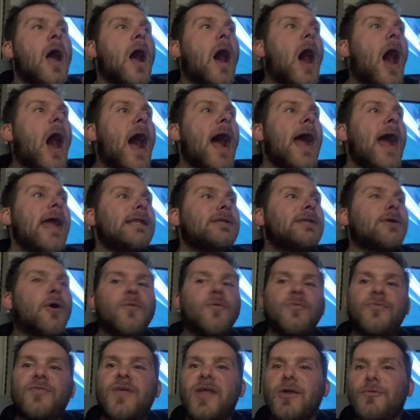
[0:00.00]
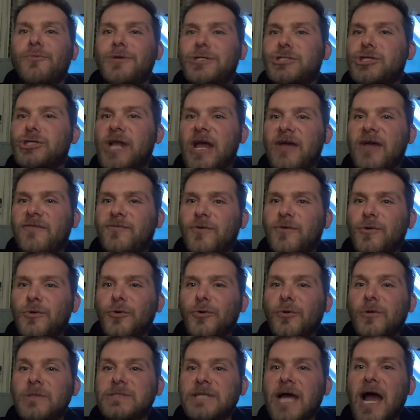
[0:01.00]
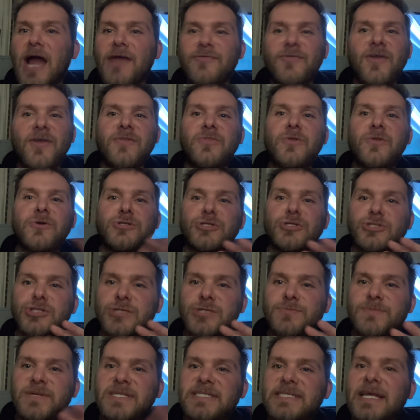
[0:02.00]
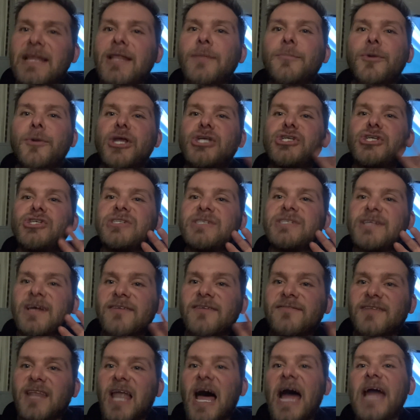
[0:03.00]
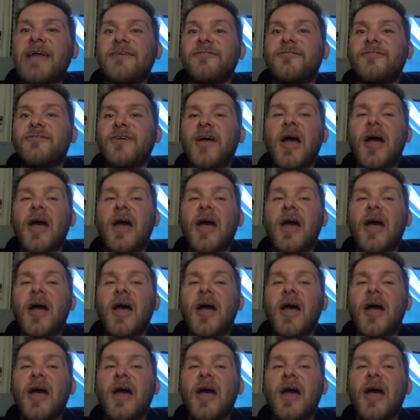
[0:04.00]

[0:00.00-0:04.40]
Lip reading: I don't think we should have funerals. I think there should just be celebrations of life.